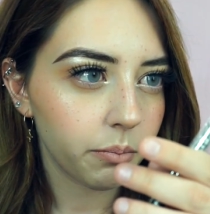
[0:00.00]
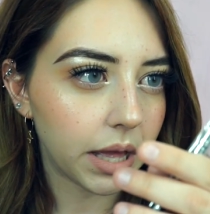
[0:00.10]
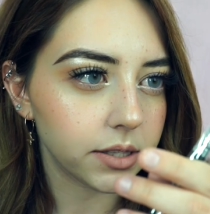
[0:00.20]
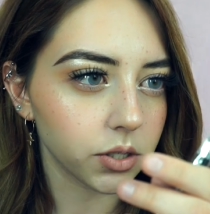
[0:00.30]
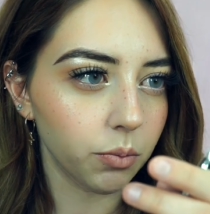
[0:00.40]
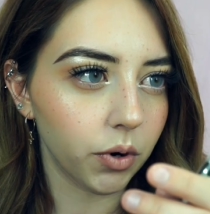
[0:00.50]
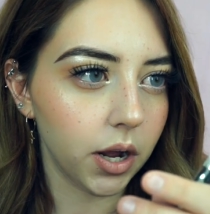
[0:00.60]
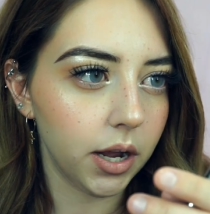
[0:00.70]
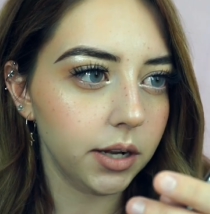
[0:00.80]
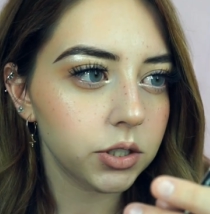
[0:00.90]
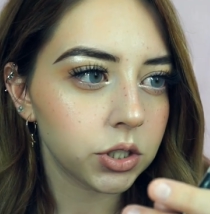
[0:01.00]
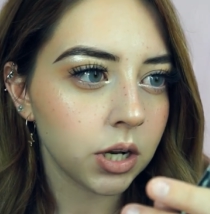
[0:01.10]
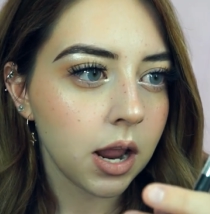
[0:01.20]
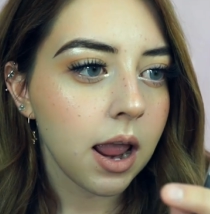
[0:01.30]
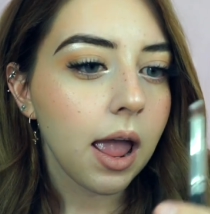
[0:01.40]
pencil brush.
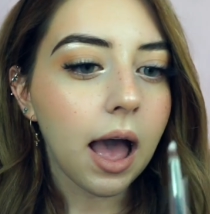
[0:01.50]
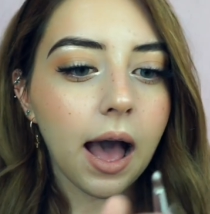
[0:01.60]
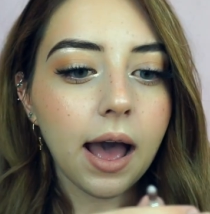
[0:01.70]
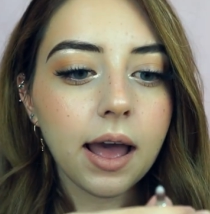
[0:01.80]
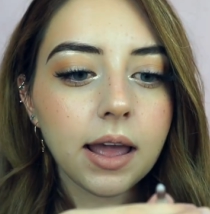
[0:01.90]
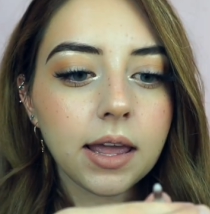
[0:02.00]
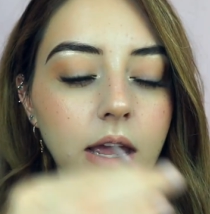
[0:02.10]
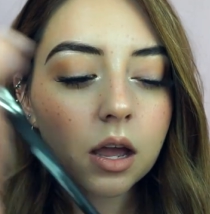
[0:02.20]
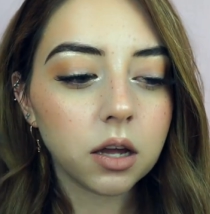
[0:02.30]
I